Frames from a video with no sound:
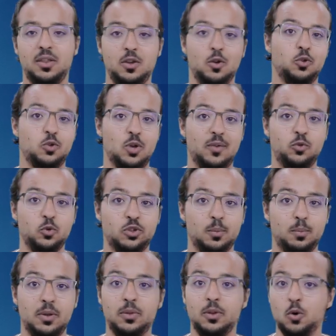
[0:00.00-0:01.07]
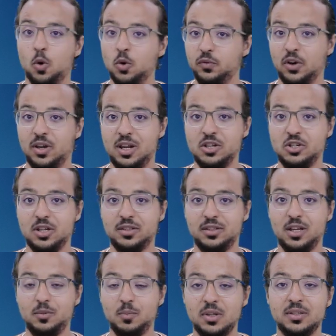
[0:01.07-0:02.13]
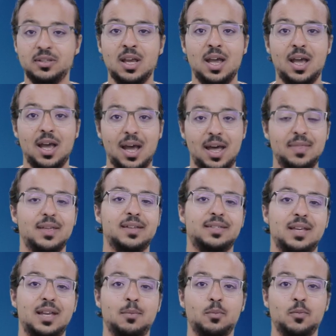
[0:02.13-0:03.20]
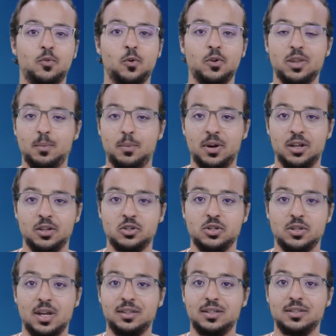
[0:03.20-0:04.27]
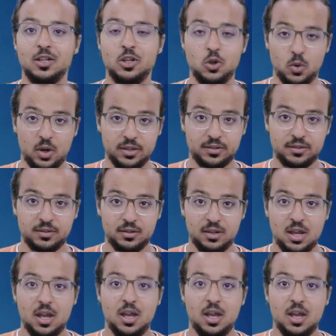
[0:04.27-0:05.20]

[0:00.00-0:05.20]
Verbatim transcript: They also have to submit their own financial statements and the same for the branch that is in US.